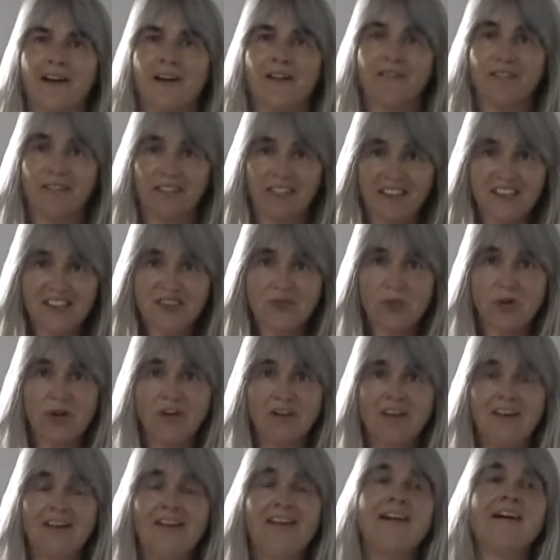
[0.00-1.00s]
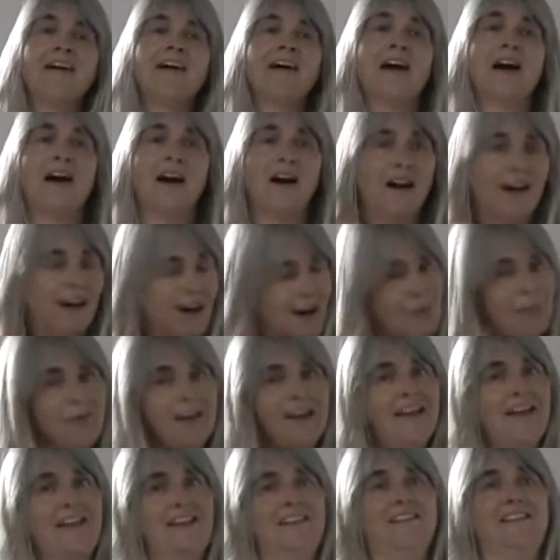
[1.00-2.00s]
For this one, I'm
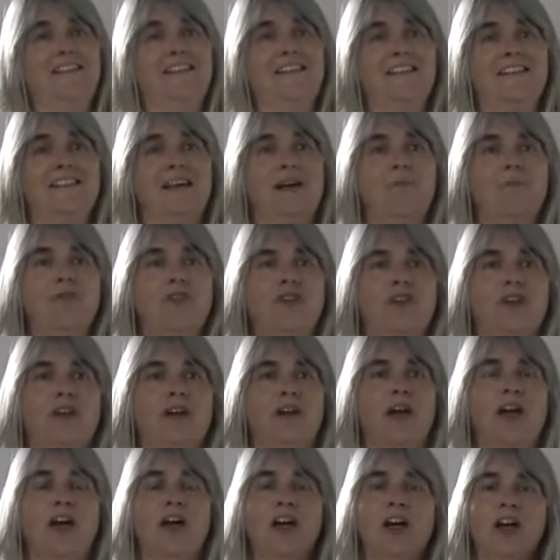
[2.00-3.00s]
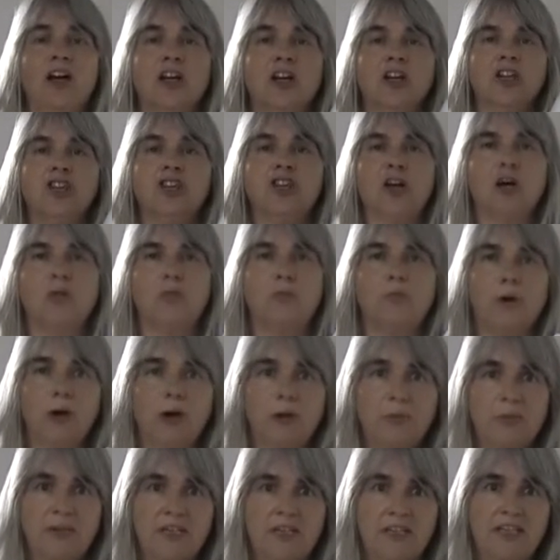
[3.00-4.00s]
making an exception. Don't buy
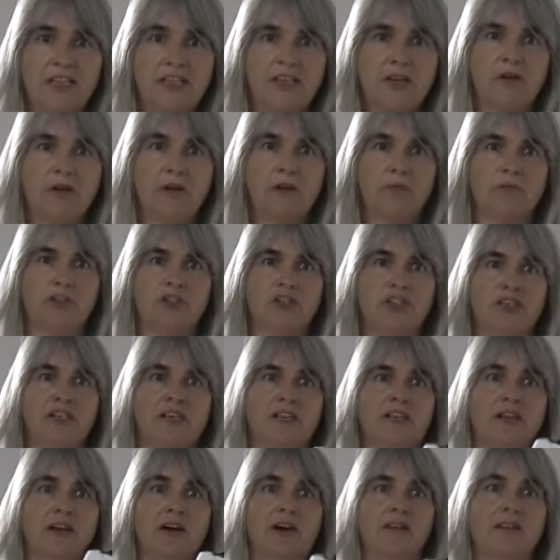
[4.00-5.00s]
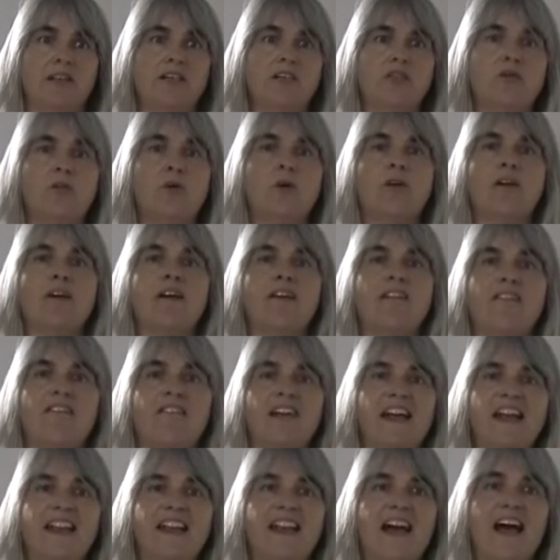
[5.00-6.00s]
mini sewing machines like this one.
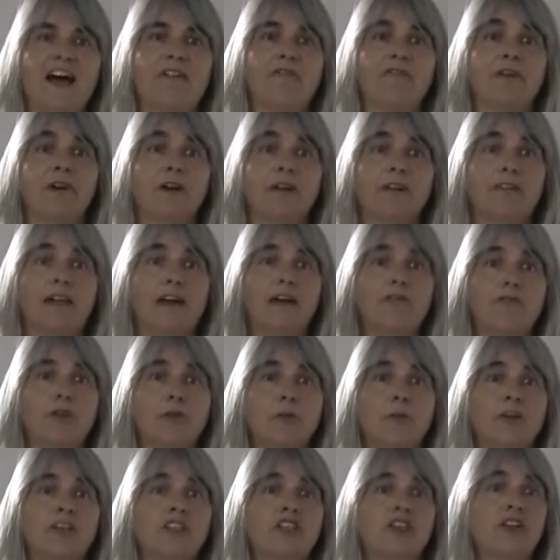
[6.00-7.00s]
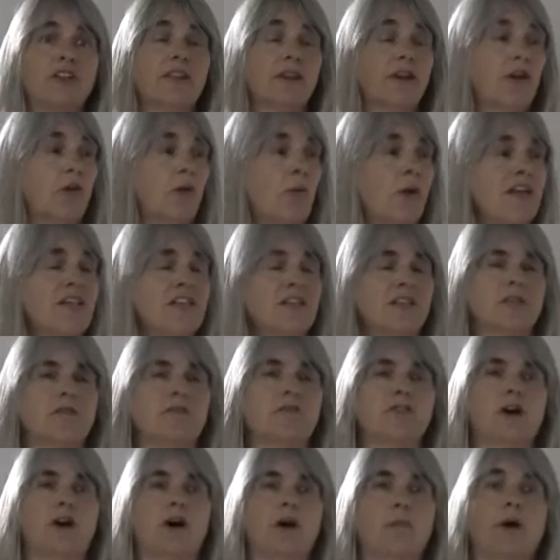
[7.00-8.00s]
They're naff, they're rubbish, they're a waste of
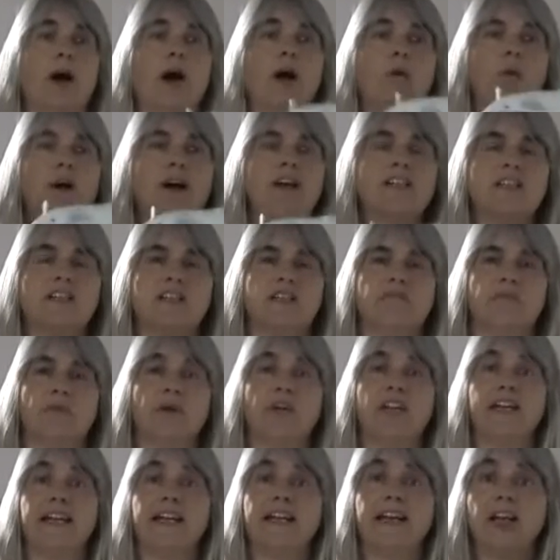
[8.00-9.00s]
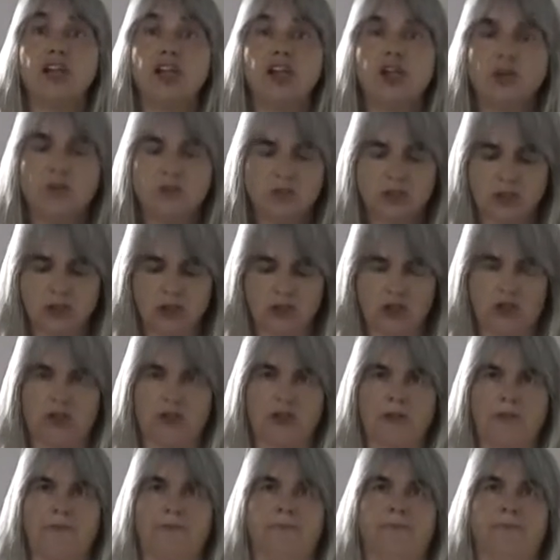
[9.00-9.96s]
time, a waste of money, useless.